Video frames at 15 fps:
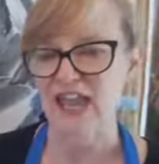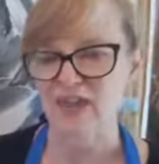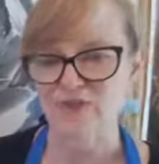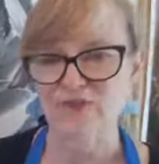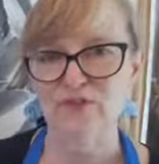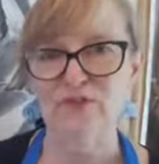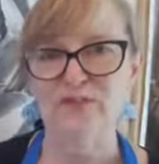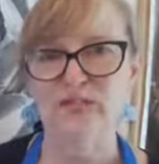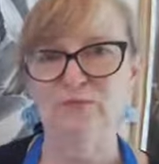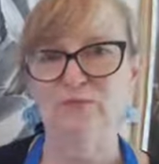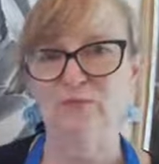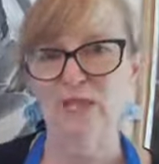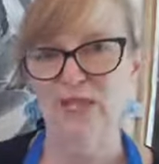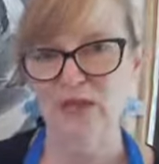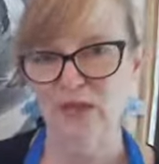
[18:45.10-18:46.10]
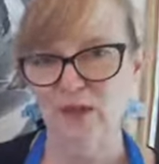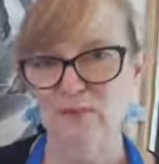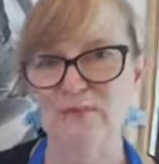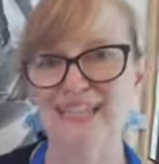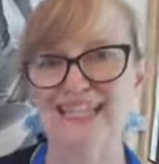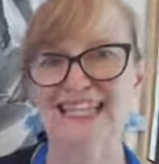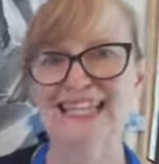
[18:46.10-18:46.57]
everything
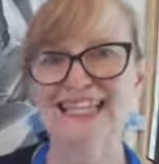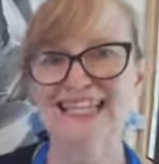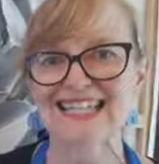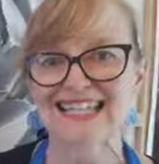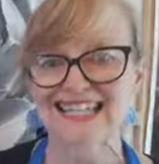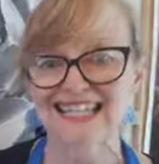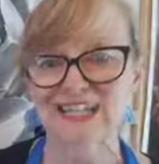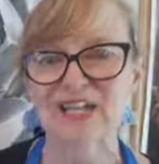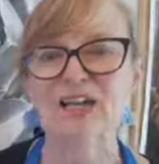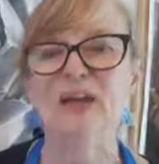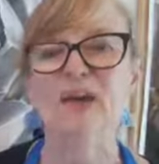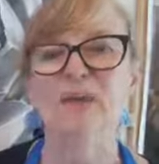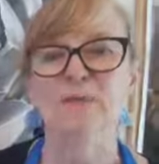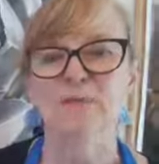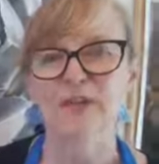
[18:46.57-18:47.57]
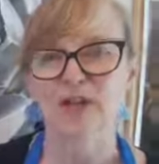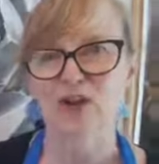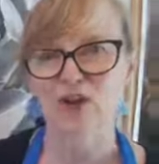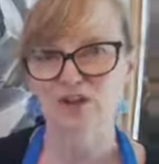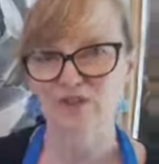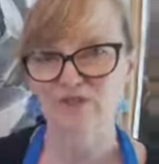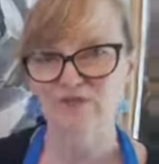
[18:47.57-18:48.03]
becomes easier
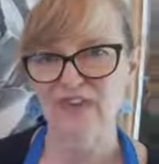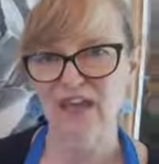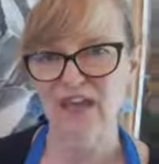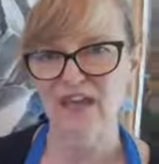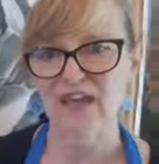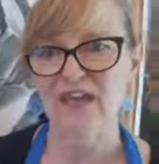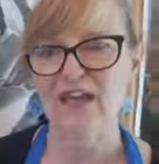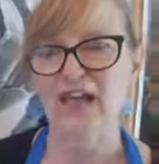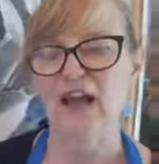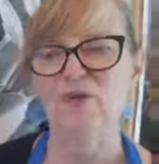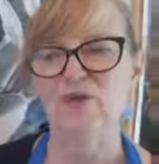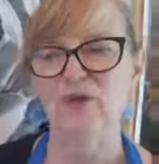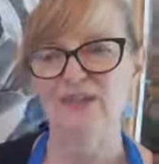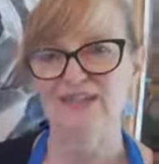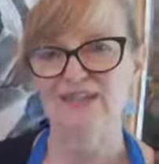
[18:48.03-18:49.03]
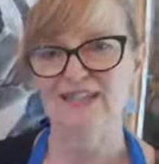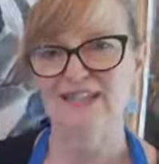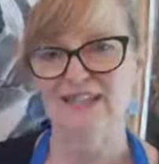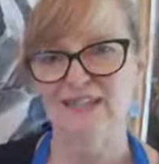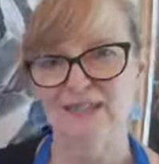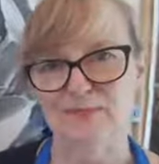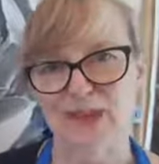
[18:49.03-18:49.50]
because of that. And once
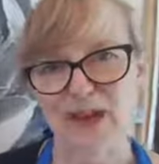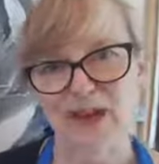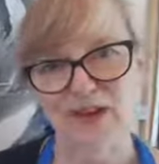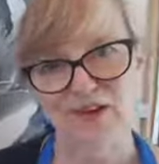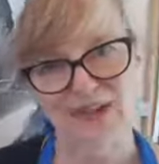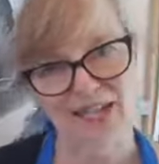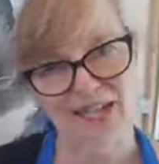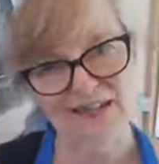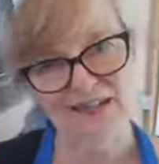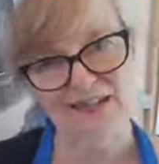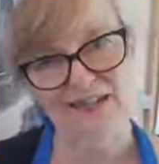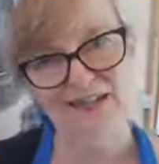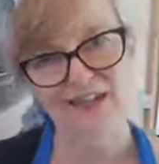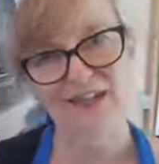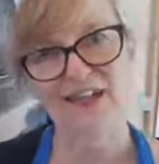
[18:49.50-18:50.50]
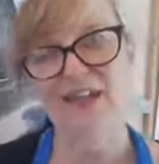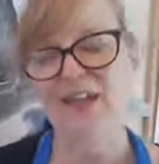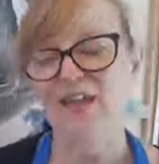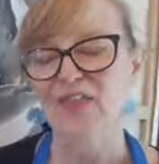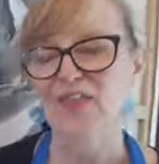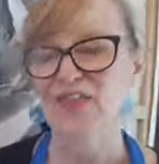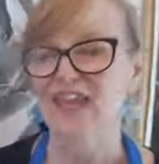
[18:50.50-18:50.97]
things are easier,
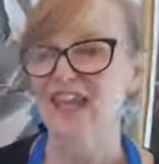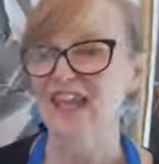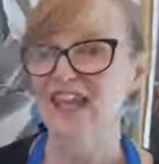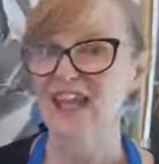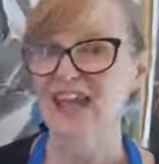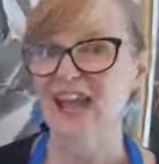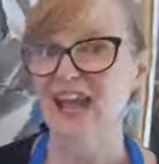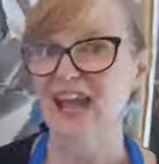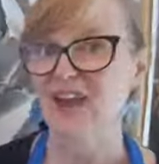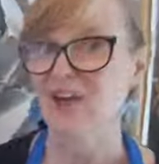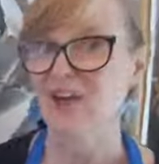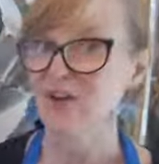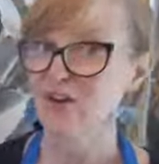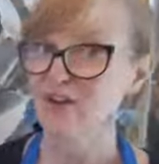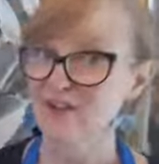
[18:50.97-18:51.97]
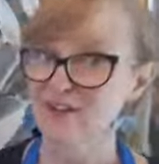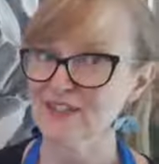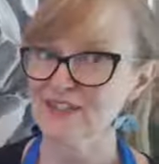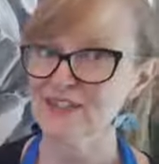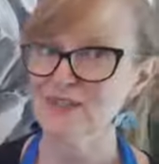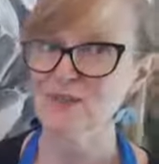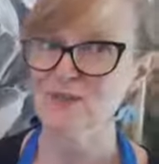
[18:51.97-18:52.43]
then our
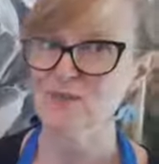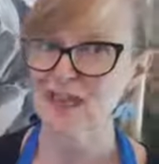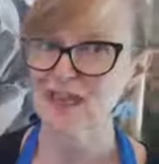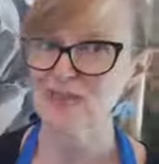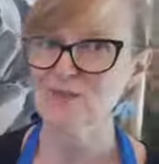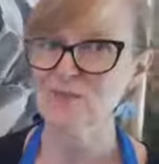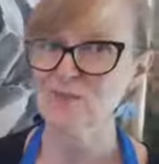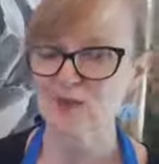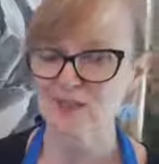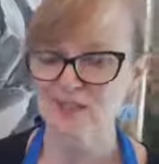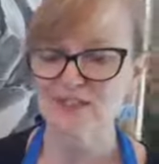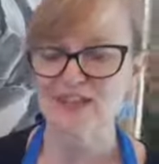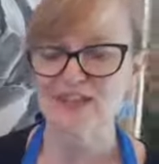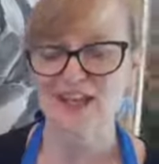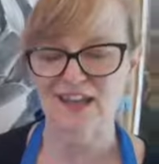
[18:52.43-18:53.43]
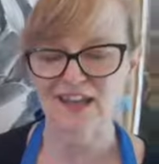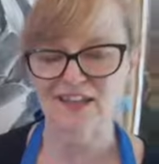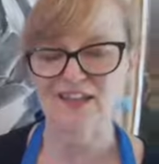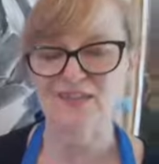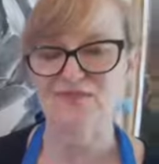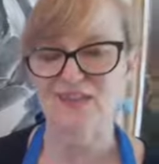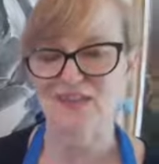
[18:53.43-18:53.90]
confidence remains buoyant.
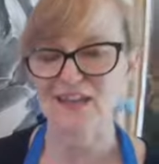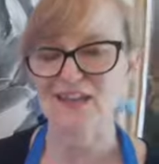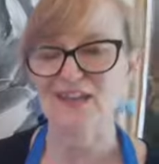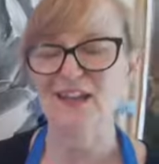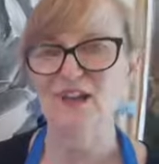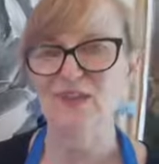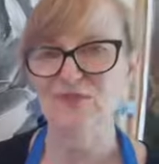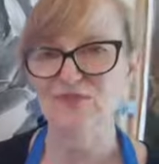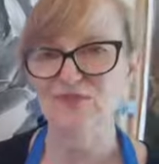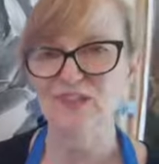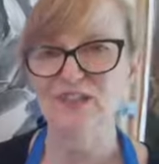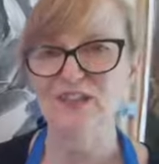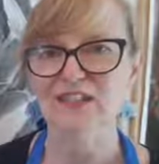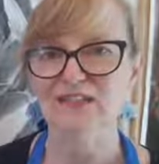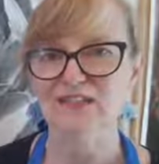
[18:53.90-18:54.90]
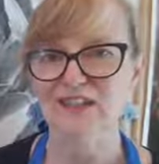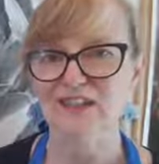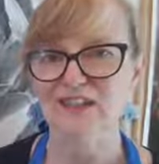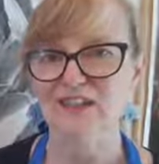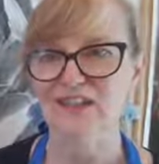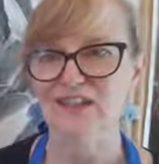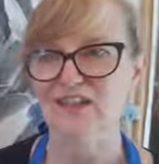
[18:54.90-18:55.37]
And as I've said, I really
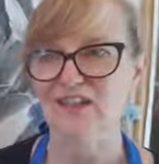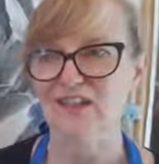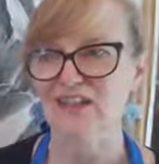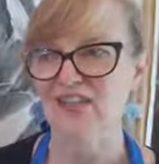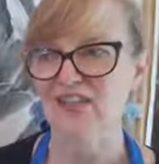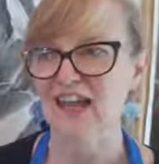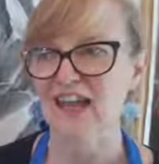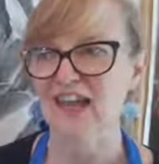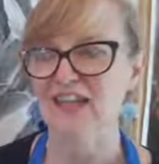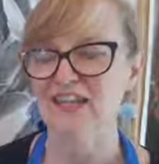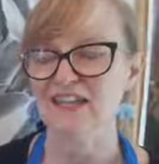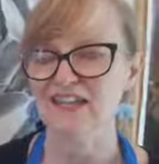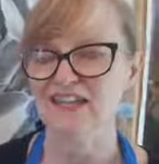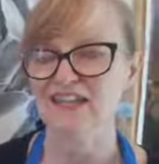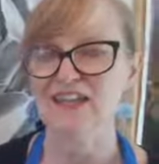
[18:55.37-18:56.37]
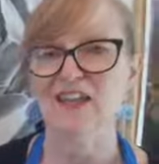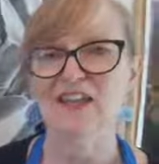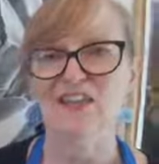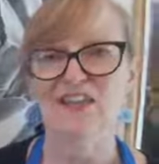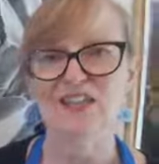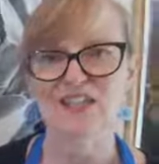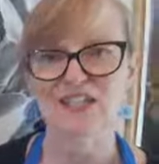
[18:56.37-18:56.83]
think that is
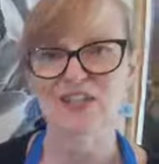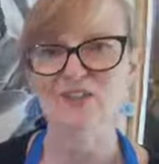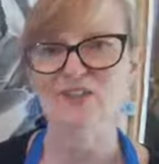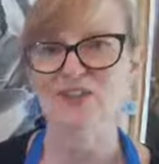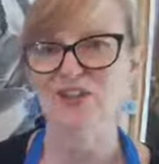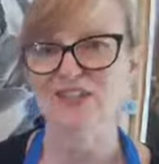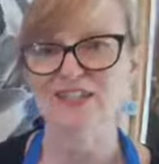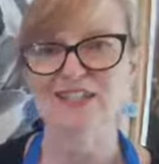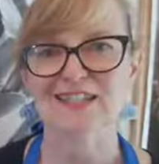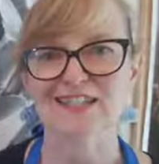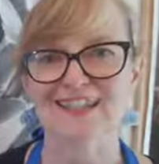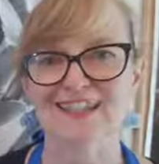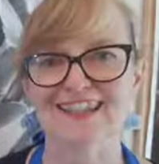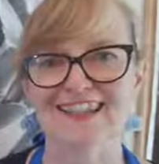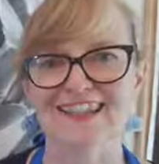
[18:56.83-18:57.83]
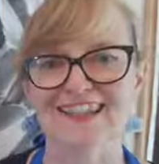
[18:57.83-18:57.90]
the difference